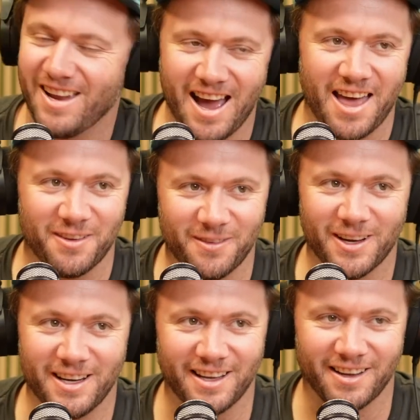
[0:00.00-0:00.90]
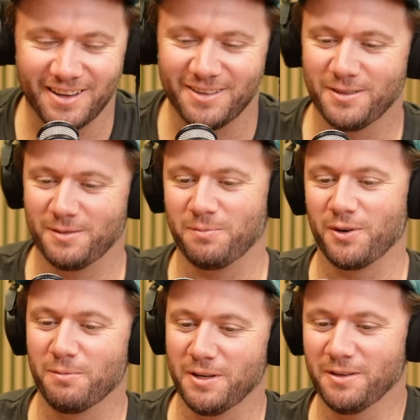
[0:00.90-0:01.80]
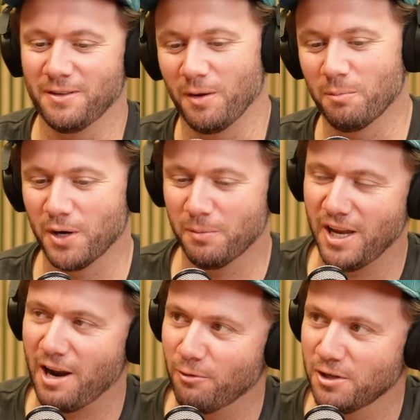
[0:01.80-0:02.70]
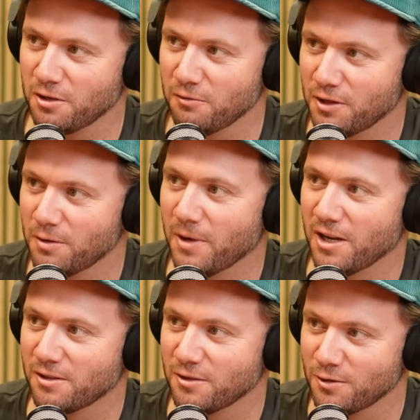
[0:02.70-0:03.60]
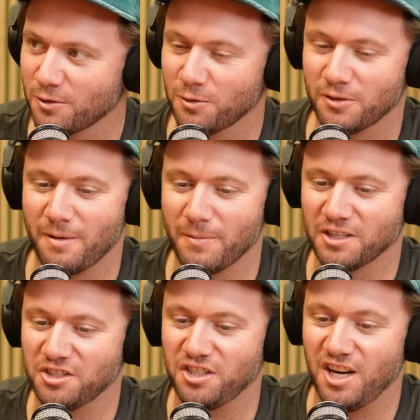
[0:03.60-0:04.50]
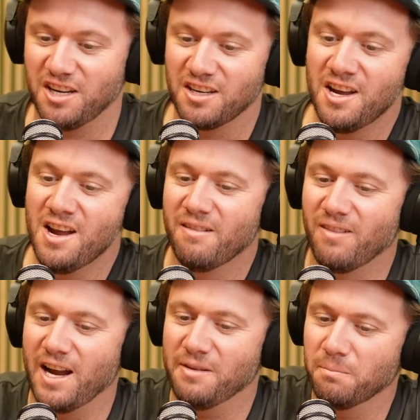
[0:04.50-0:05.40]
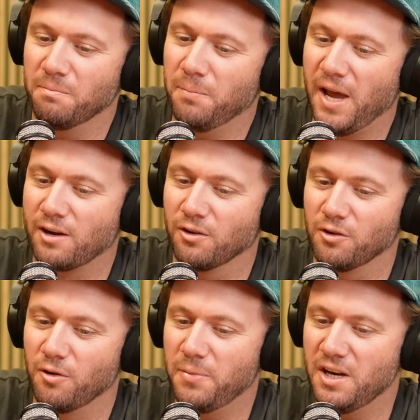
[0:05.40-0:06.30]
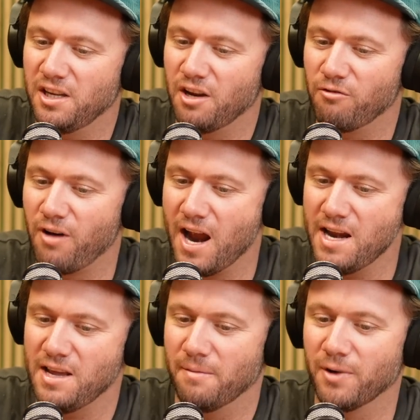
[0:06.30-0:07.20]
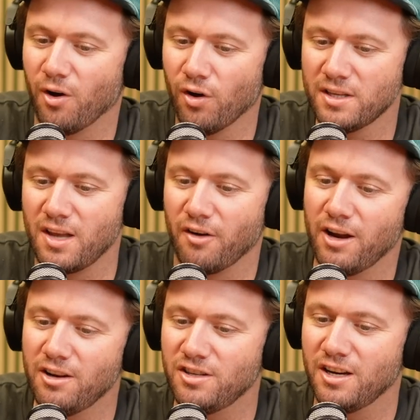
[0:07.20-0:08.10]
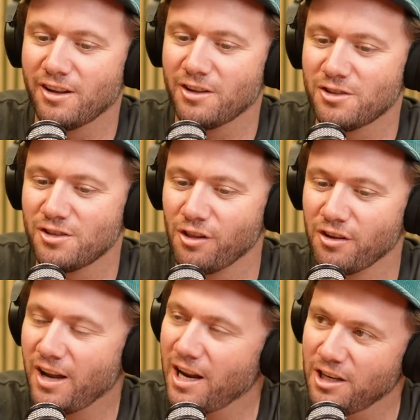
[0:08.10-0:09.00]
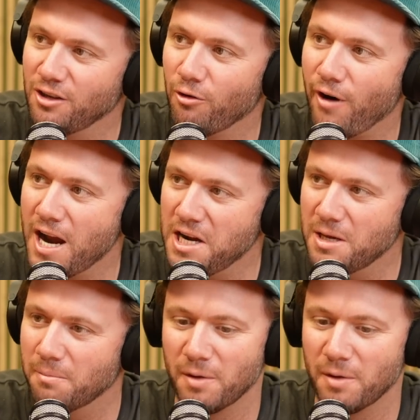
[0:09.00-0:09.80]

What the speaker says: are the media. I'm probably at risk of it the most because I talk that much shit. Mate, back onto a bit of uranium. IsoEnergy and Consolidated Uranium